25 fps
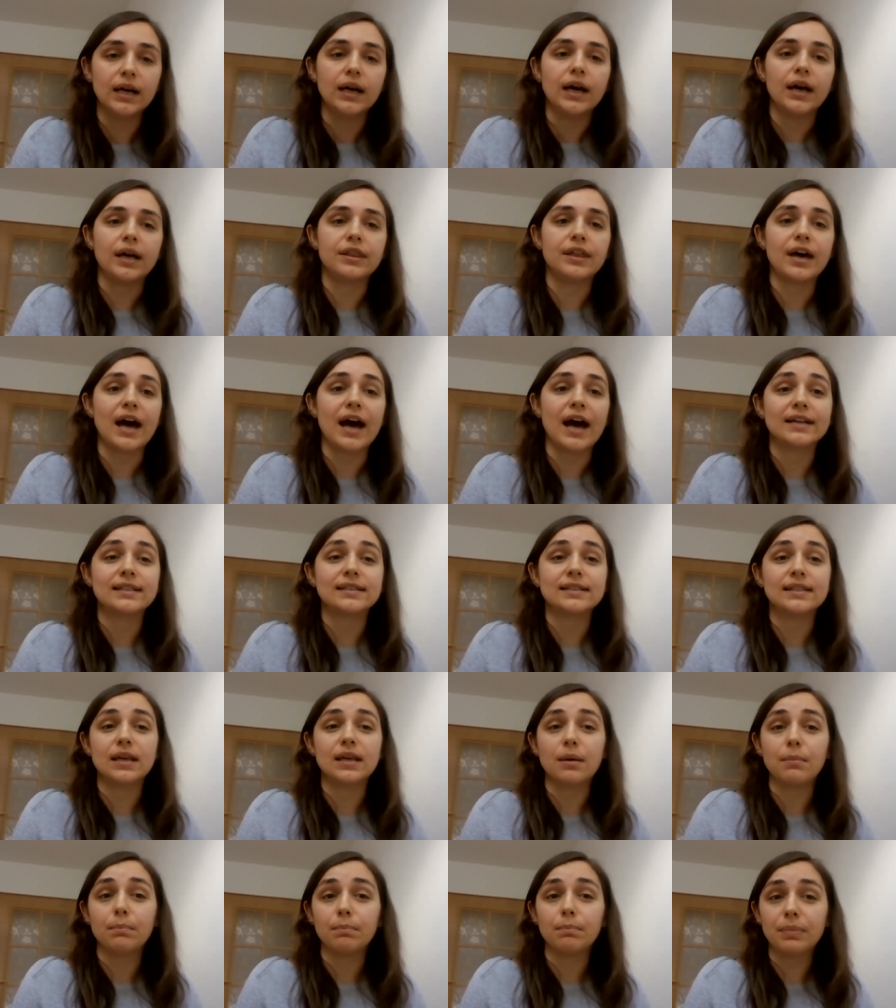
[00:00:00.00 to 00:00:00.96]
The
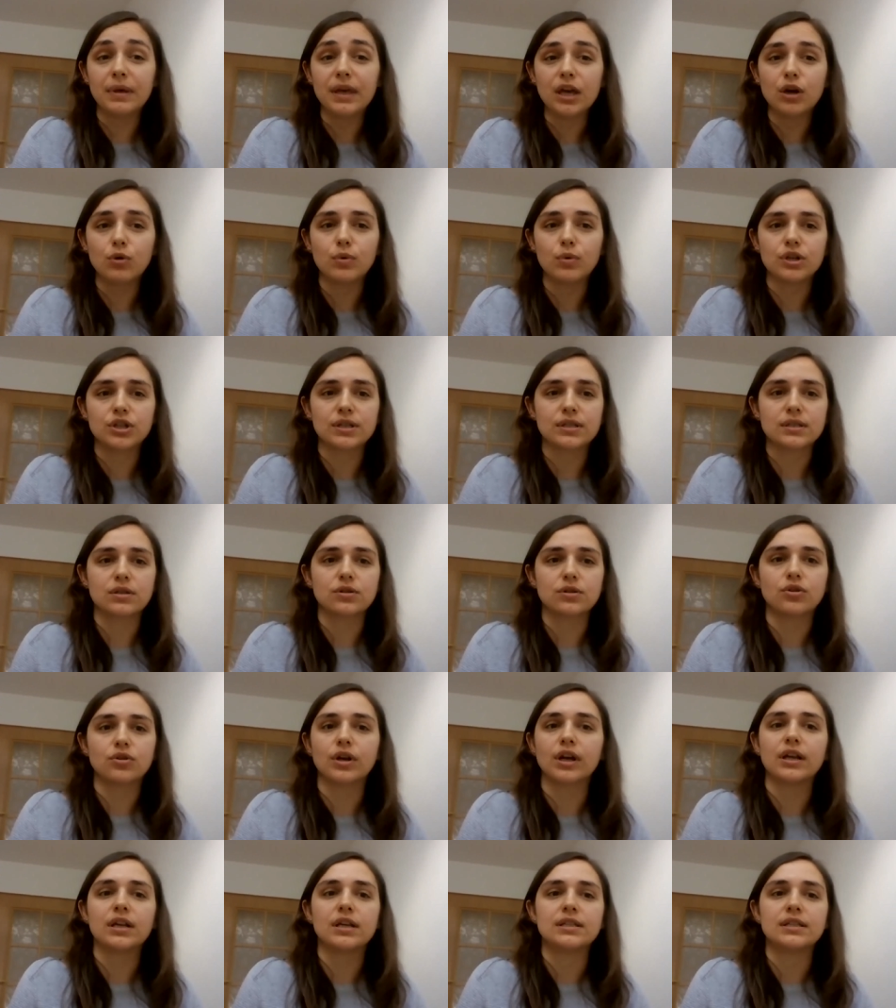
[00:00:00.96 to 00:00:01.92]
ICMP, which is an
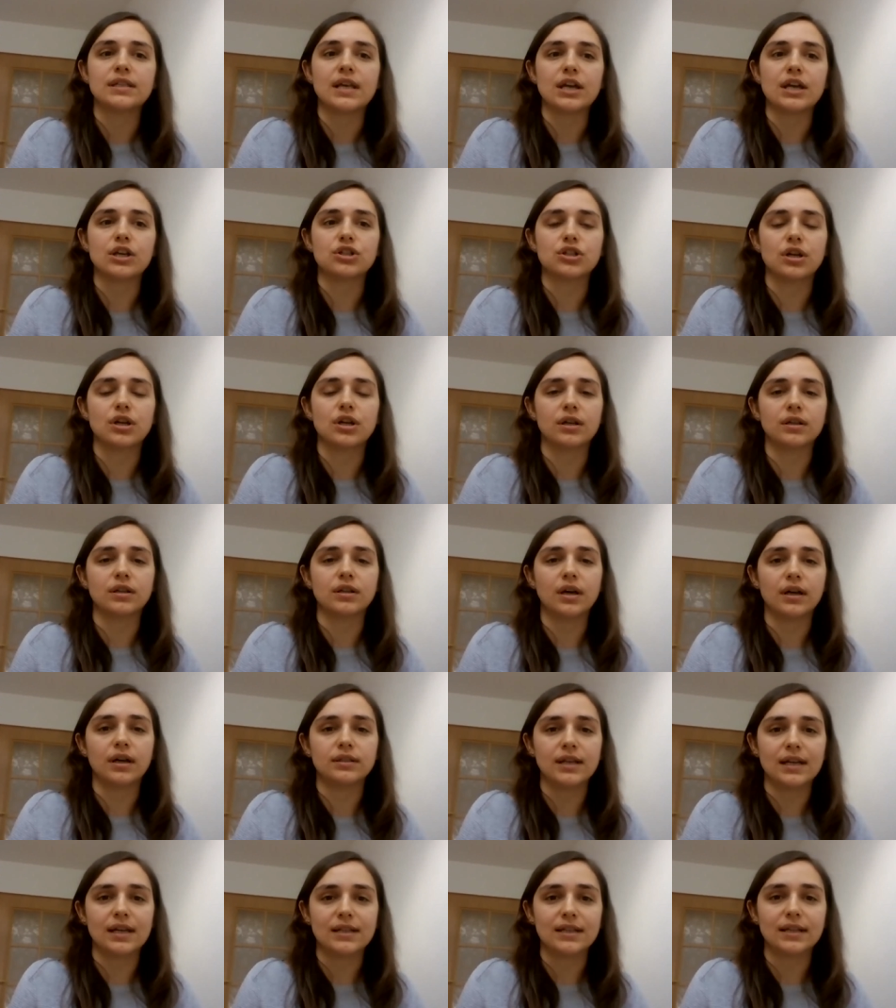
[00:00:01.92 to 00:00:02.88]
organization
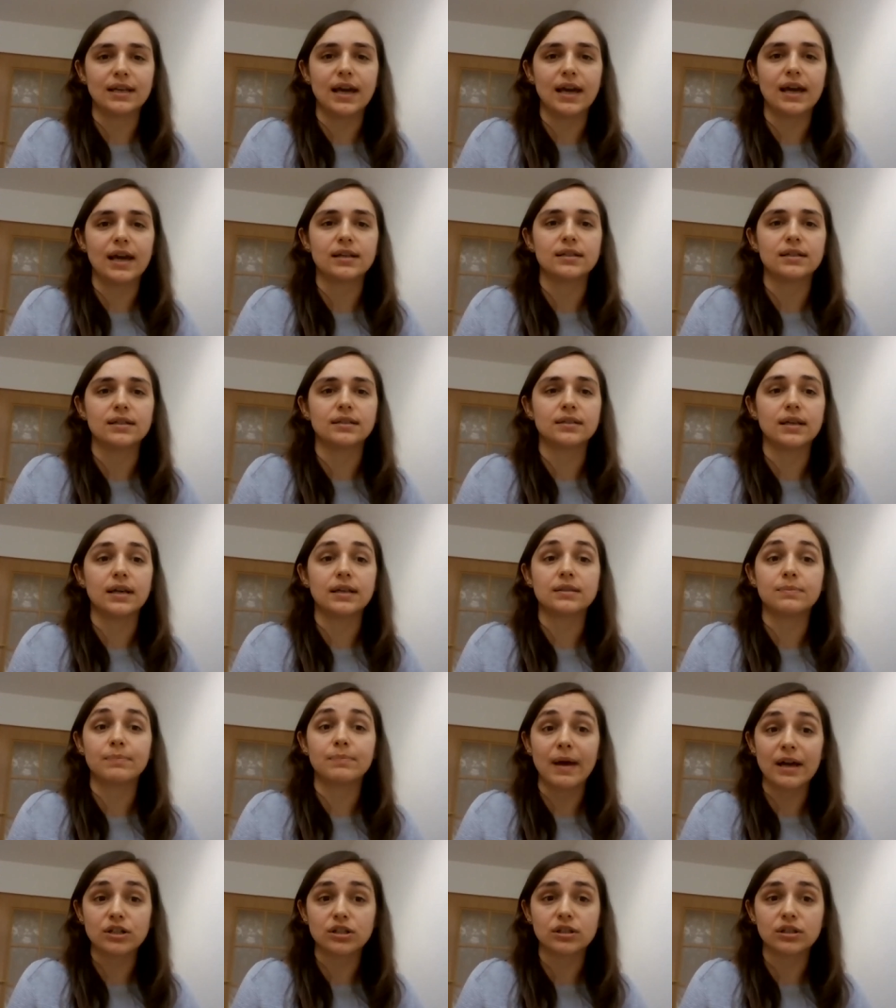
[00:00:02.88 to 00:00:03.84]
uh, dedicated
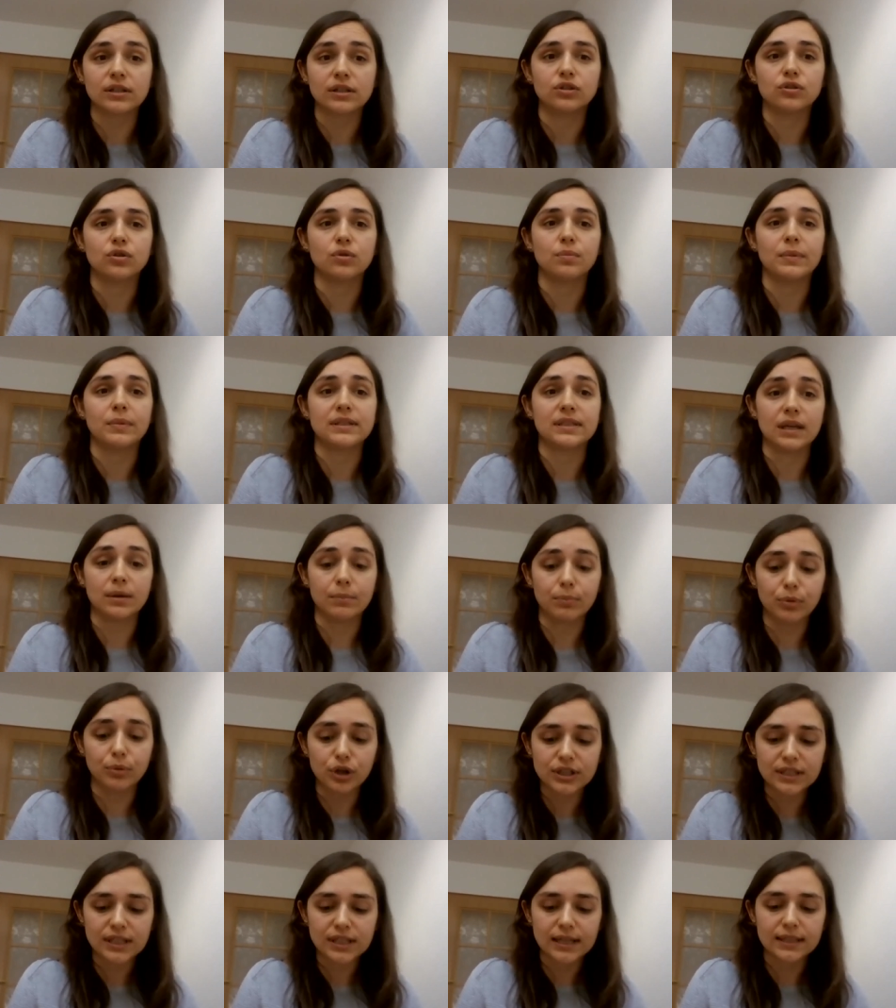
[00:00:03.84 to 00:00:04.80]
especially to missing
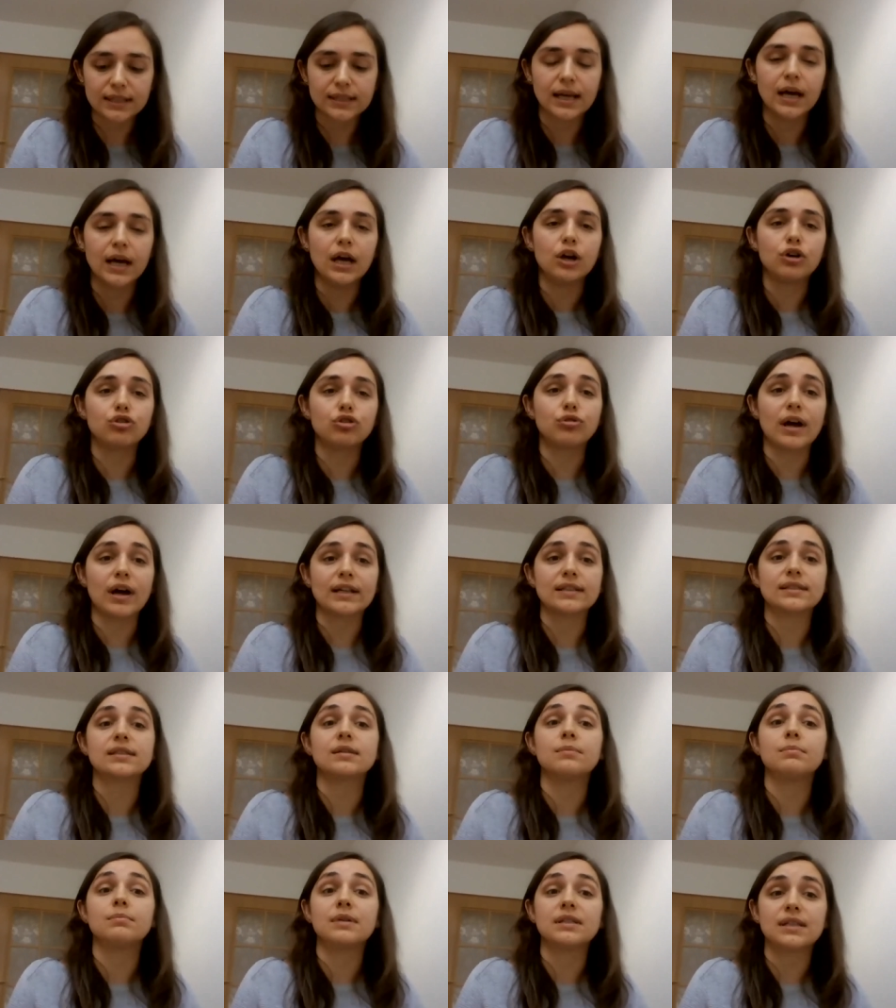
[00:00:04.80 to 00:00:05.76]
persons,
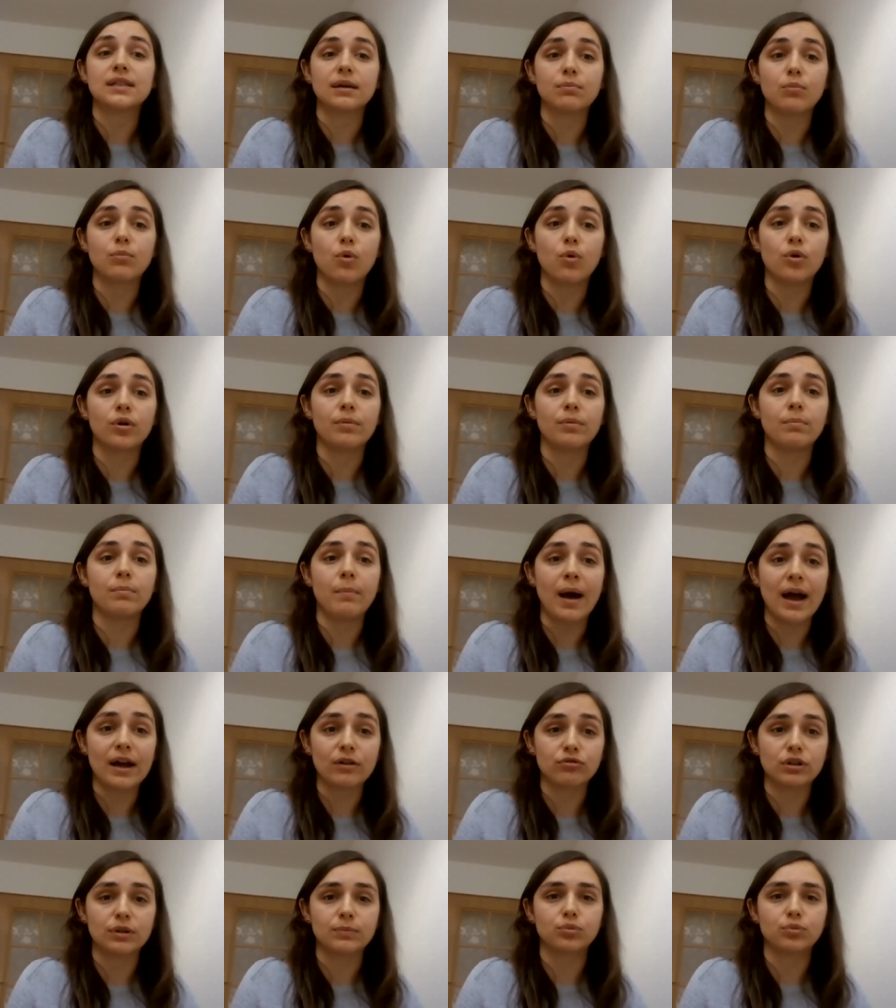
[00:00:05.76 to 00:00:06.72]
runs a missing
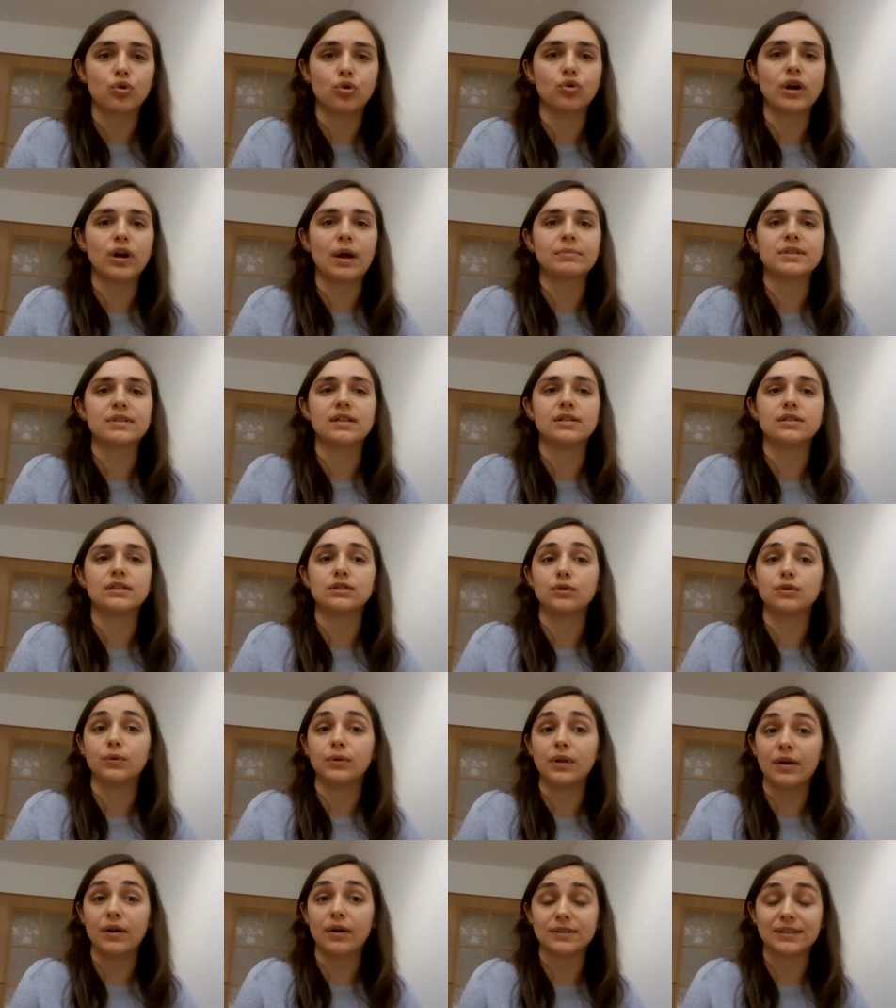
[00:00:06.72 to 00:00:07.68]
migrant program since
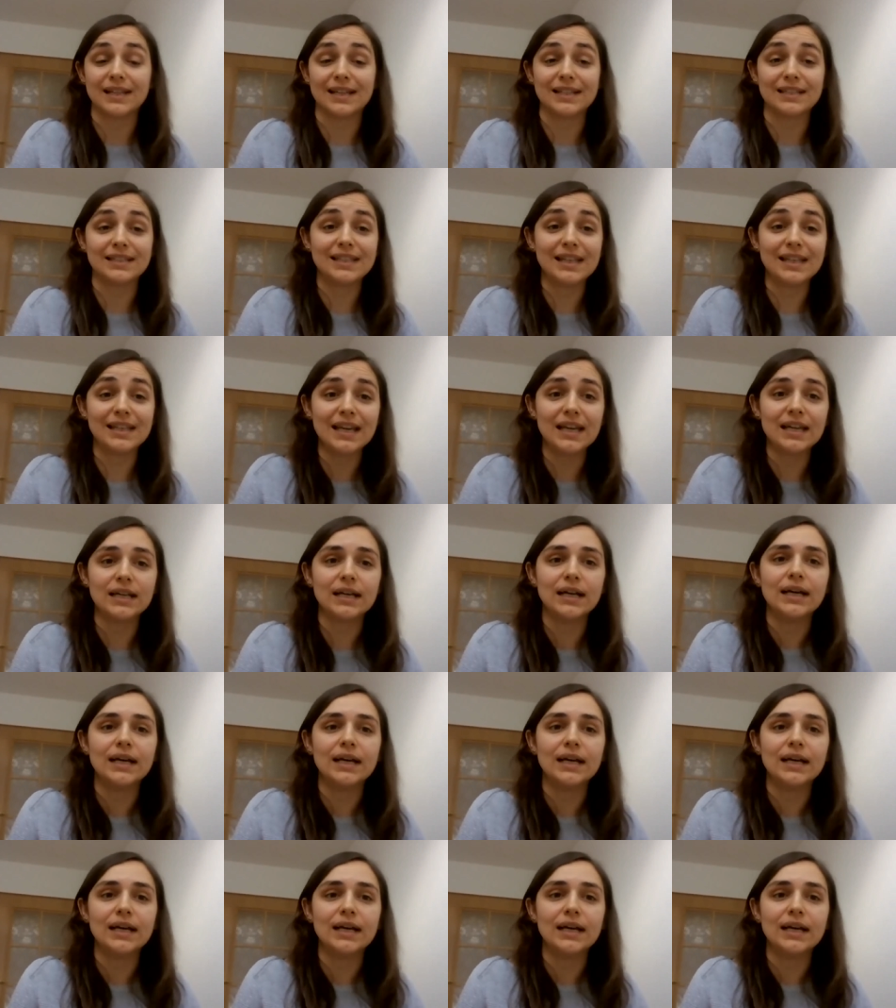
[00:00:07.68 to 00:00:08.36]
2018.